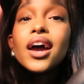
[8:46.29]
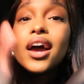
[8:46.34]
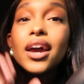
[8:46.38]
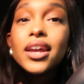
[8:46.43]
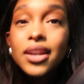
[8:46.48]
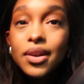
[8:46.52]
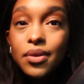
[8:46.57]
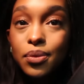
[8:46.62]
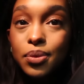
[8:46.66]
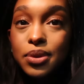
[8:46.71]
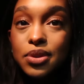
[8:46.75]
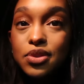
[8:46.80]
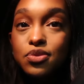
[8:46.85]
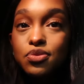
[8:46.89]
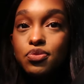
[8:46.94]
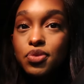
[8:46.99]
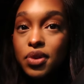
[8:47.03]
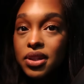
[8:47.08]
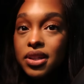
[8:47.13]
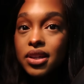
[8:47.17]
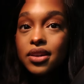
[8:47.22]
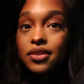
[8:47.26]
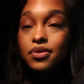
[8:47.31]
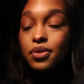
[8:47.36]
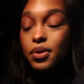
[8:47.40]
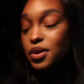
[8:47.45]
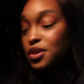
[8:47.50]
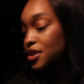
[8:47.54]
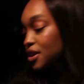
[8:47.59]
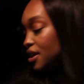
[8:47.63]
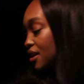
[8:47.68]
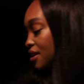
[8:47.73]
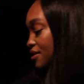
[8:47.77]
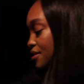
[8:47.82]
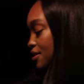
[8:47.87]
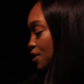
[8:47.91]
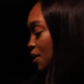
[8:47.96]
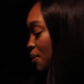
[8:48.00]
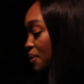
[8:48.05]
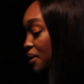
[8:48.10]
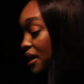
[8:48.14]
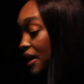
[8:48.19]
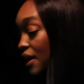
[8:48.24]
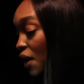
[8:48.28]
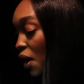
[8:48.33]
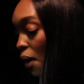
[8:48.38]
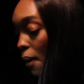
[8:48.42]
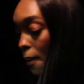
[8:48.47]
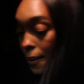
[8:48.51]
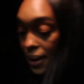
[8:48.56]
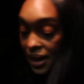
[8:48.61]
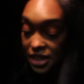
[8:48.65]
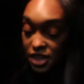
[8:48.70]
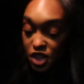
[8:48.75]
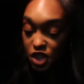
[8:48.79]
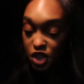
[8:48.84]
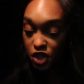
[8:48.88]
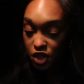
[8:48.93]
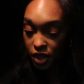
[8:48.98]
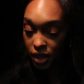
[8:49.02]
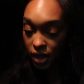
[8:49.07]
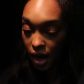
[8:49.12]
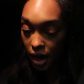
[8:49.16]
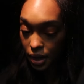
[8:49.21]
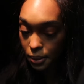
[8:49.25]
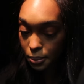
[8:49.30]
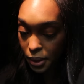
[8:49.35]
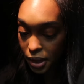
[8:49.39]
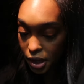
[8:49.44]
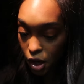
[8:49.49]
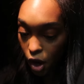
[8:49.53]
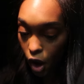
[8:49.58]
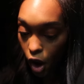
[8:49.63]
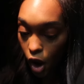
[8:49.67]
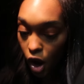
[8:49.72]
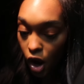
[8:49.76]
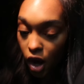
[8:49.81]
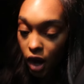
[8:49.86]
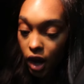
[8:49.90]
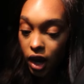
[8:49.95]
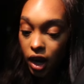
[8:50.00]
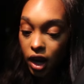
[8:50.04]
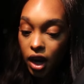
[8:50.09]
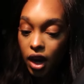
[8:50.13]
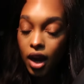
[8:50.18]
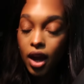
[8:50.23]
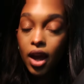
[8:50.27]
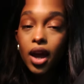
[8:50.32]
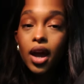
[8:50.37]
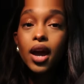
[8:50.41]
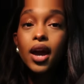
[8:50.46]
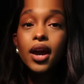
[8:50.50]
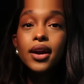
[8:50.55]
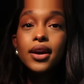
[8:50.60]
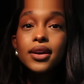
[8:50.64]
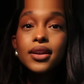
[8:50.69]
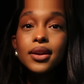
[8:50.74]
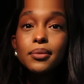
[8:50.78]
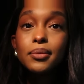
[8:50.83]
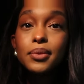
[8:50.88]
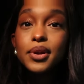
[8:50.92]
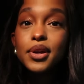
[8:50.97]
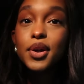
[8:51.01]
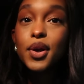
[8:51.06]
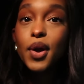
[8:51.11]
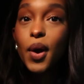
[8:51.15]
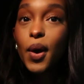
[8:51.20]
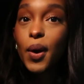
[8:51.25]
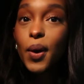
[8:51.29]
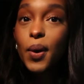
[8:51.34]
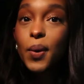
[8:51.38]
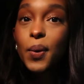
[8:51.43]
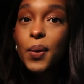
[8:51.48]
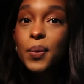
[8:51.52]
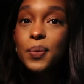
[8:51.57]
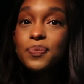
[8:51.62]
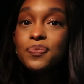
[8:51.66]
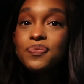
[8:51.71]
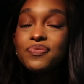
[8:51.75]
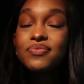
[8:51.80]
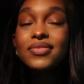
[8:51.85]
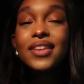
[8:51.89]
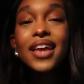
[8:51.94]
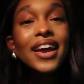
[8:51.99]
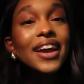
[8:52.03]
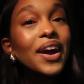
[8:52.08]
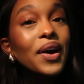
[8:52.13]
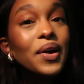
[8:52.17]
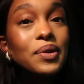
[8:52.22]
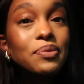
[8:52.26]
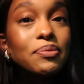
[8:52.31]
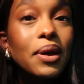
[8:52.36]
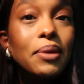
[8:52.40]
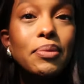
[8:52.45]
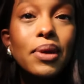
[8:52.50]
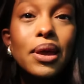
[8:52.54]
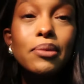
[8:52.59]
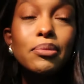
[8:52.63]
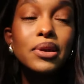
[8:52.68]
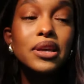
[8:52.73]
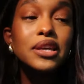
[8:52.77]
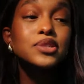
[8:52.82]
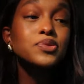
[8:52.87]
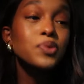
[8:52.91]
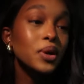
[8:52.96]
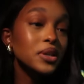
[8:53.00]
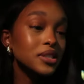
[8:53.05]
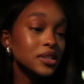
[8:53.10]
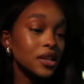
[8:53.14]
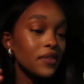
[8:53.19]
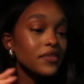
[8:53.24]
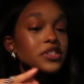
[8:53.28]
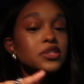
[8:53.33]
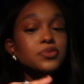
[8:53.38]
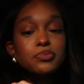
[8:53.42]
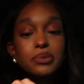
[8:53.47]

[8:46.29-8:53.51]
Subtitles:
and it was really unfortunate. So I'm gonna get all my shit out of my car and I'm gonna go hang out with my babies, watch Love is